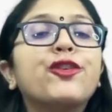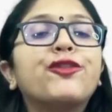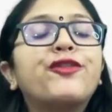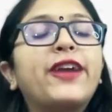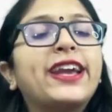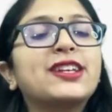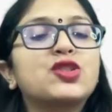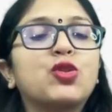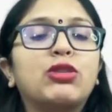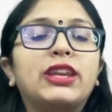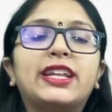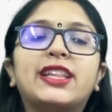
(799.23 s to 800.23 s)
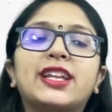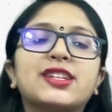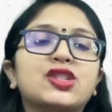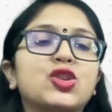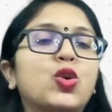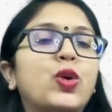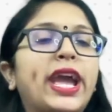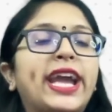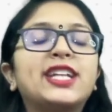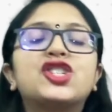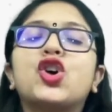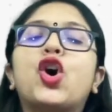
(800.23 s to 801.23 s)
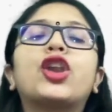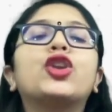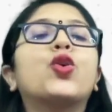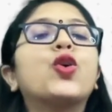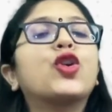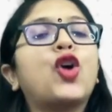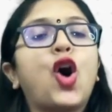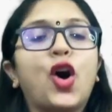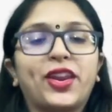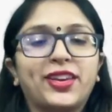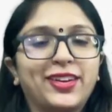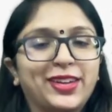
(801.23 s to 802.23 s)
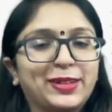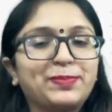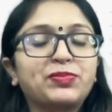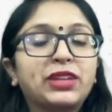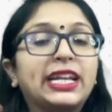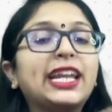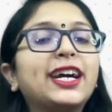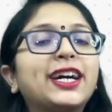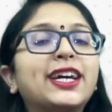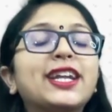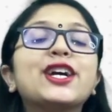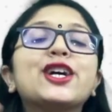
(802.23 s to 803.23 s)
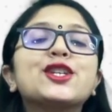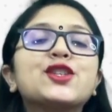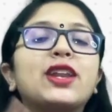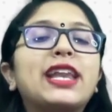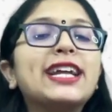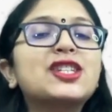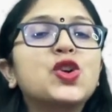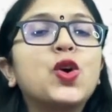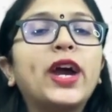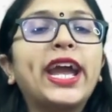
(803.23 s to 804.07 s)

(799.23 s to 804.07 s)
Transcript: face only. There is no edge or no corner. Clear? So let's go